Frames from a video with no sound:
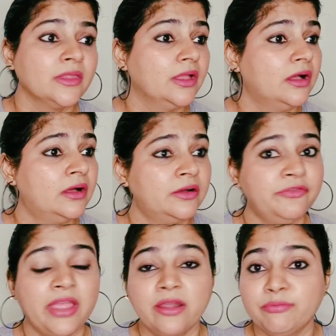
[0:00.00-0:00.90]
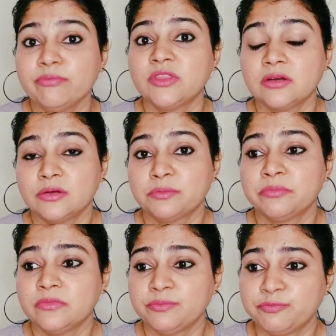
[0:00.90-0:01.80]
where
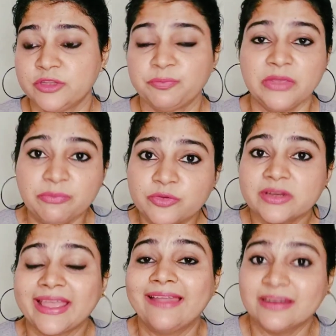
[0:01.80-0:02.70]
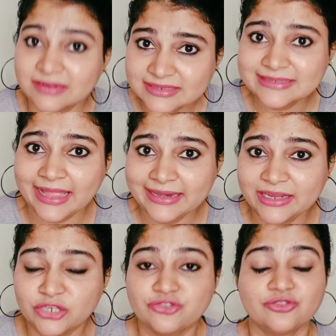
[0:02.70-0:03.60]
the people can understand
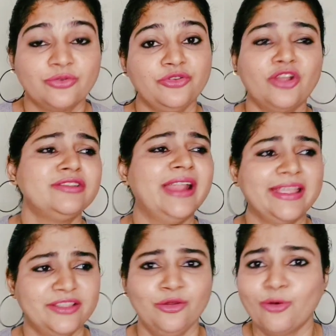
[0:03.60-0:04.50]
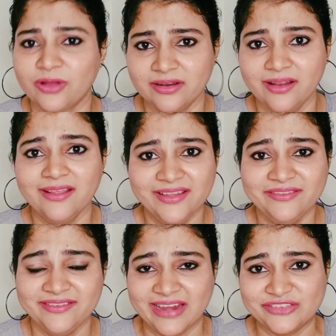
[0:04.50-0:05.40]
English. So not like the local
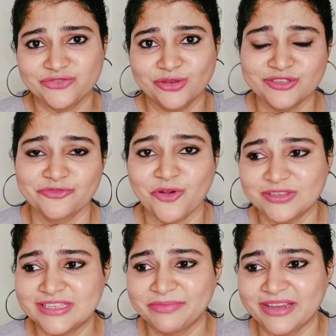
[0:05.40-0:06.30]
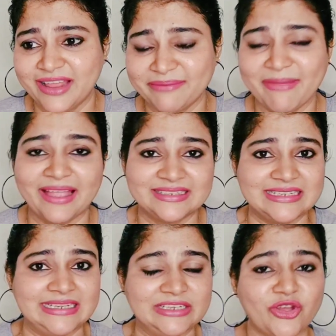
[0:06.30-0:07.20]
restaurants, of course, something like
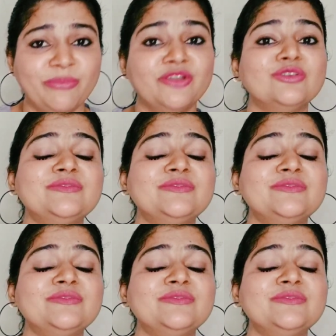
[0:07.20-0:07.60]
McD, Domino's,